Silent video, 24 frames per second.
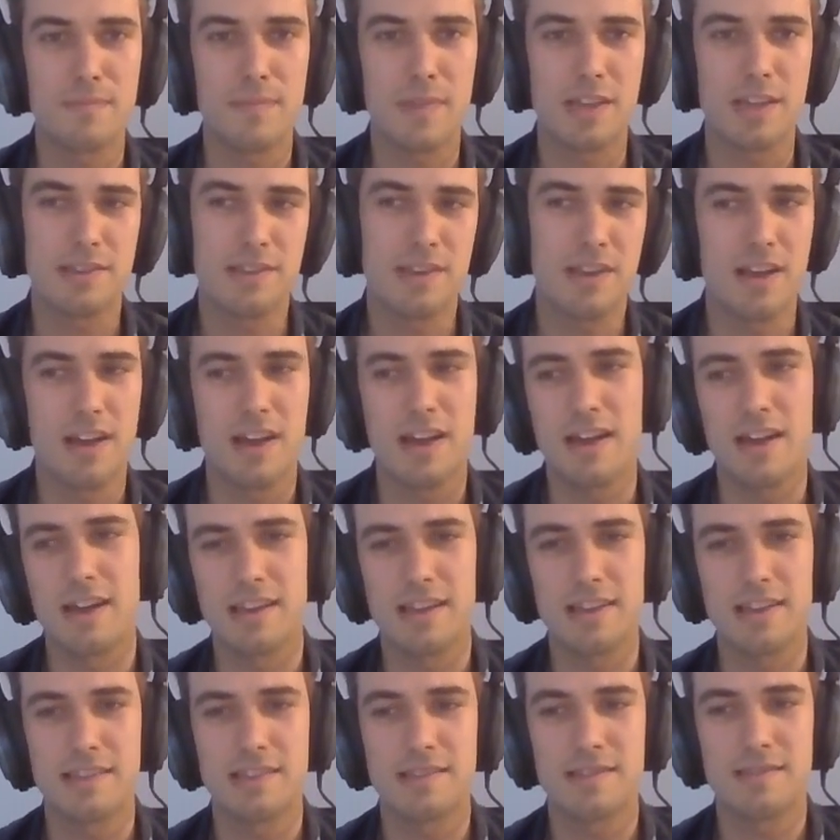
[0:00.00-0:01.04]
So yeah, I
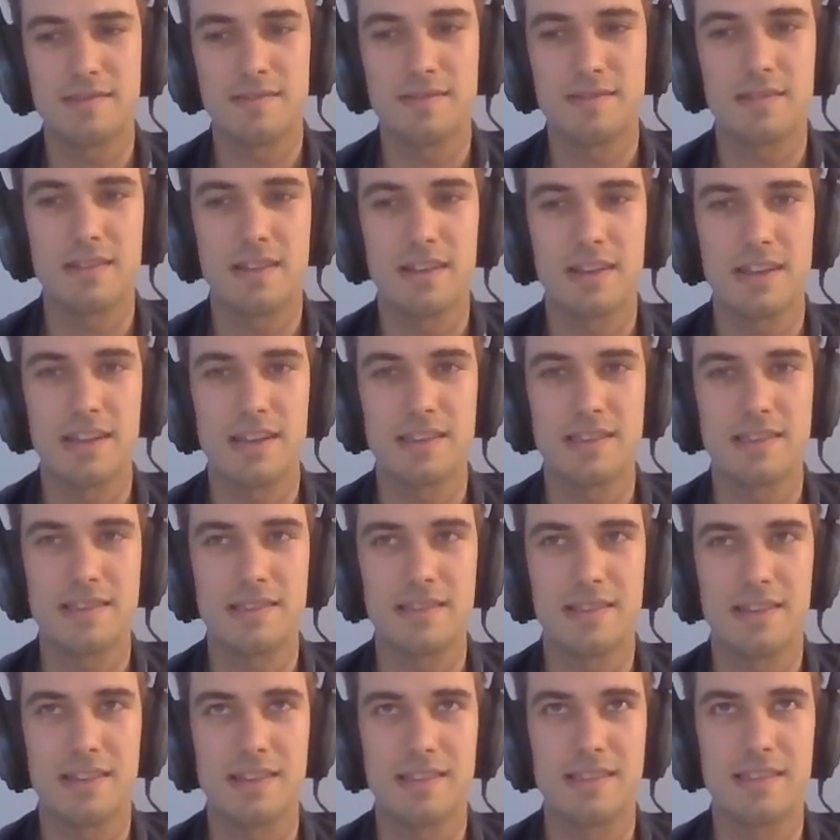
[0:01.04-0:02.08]
guess
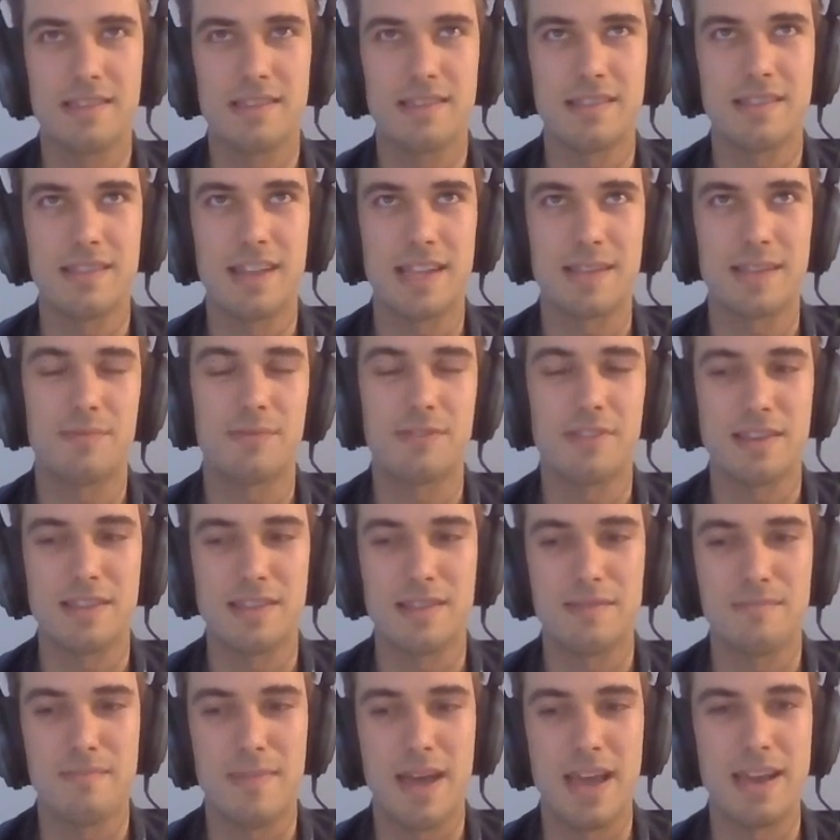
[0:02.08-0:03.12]
that's probably
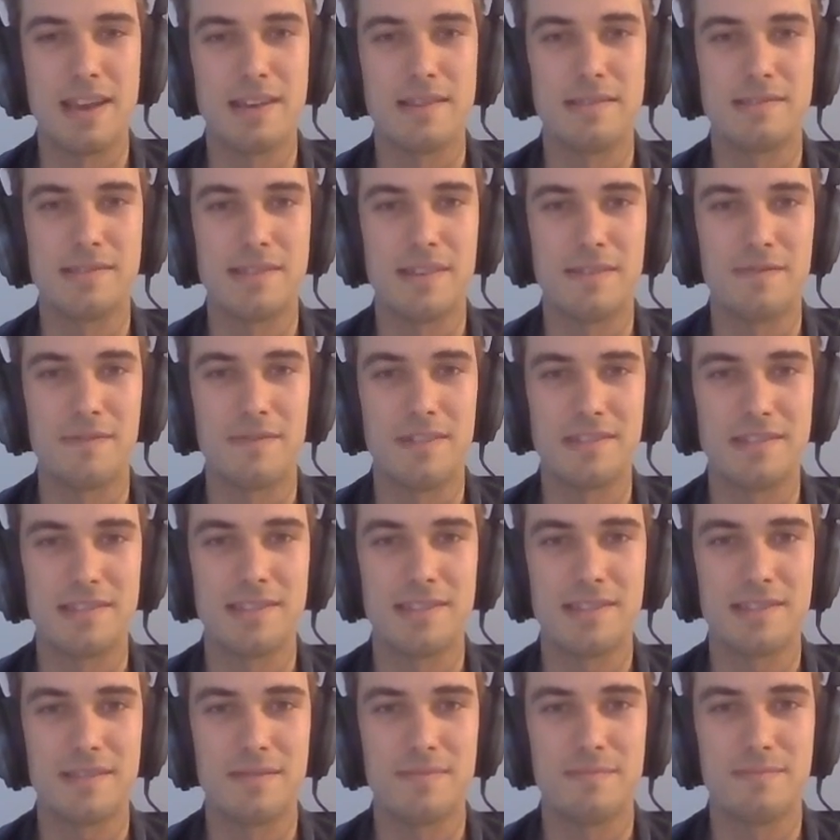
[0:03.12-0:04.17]
the main
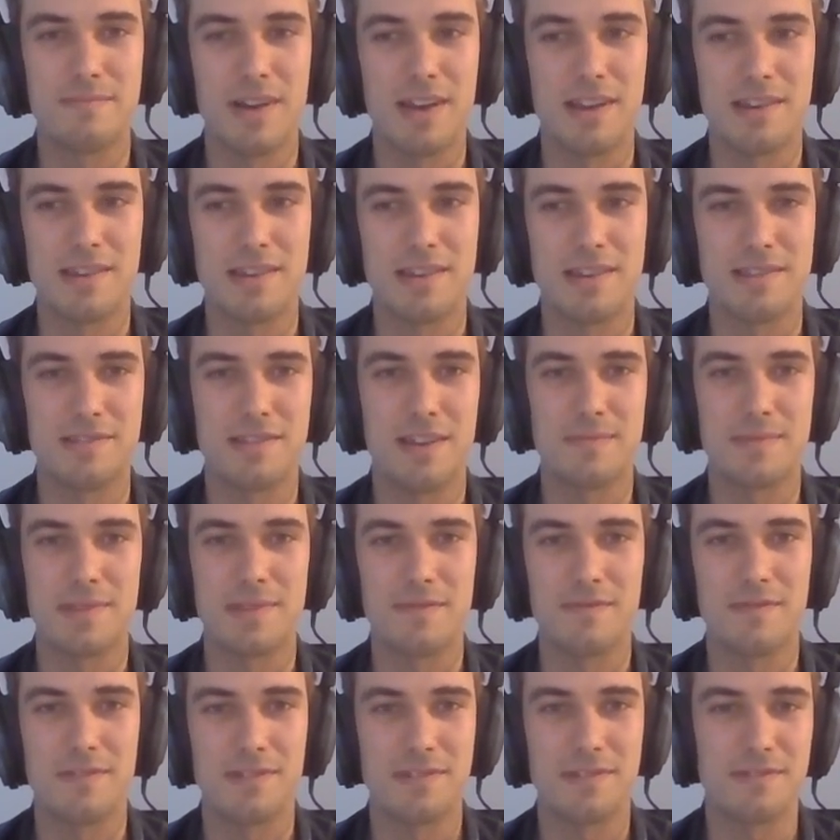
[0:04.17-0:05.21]
difference. But in terms
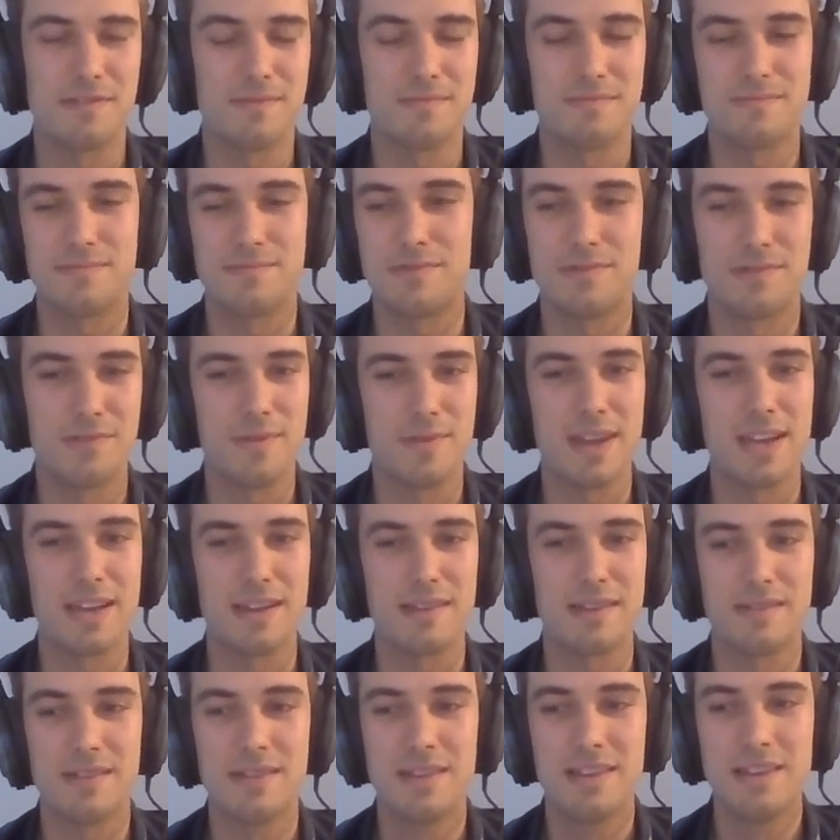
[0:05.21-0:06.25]
of what you're
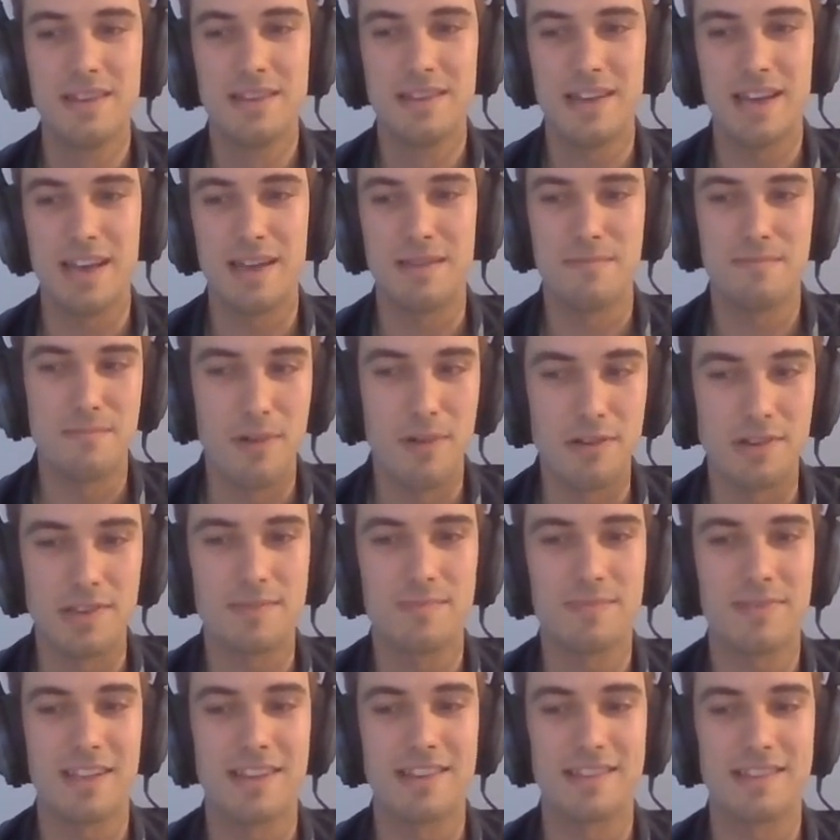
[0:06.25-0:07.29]
doing at
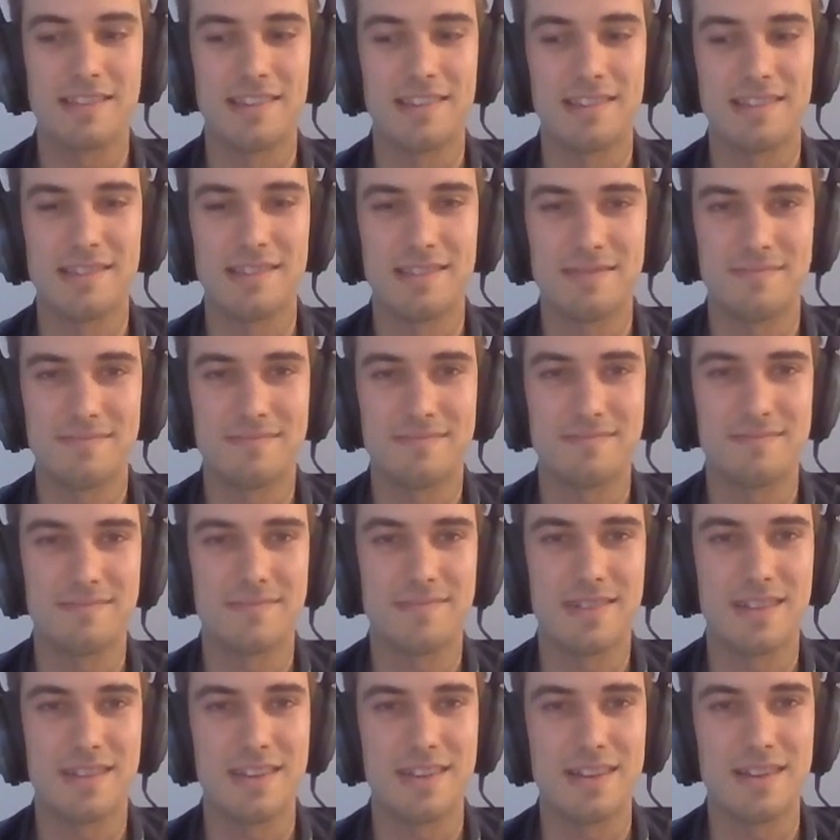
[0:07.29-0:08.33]
most places,
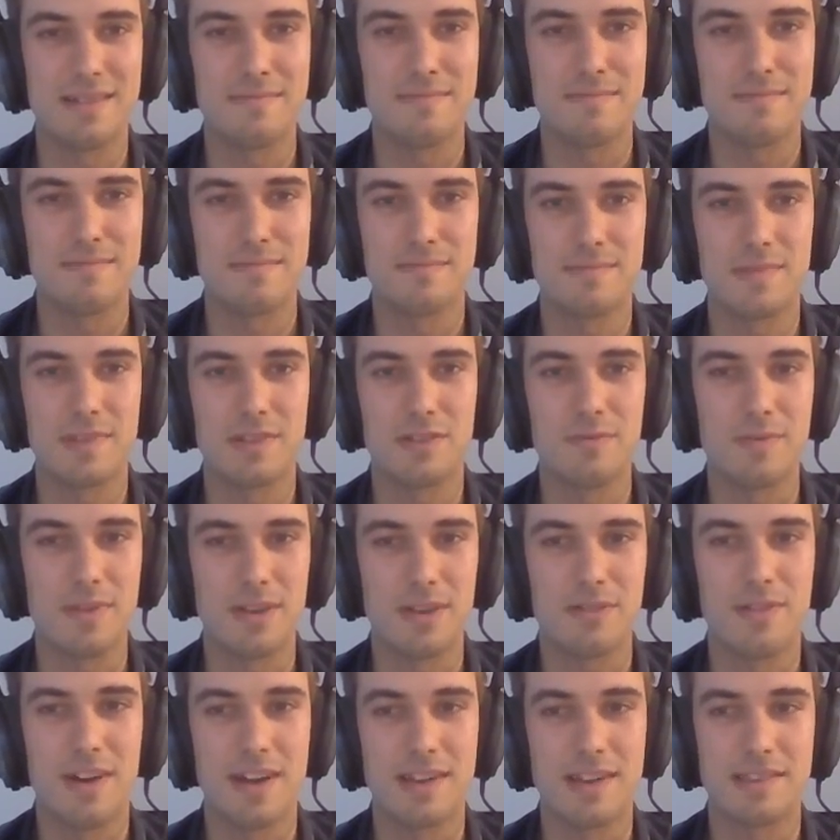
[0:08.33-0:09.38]
it'll be
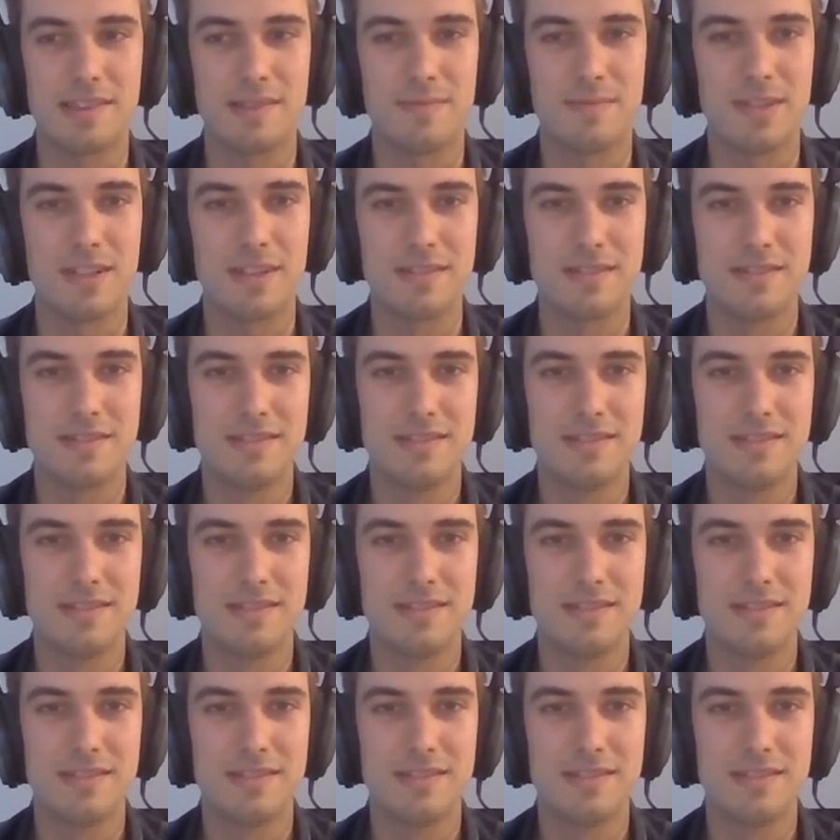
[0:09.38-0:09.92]
quite similar.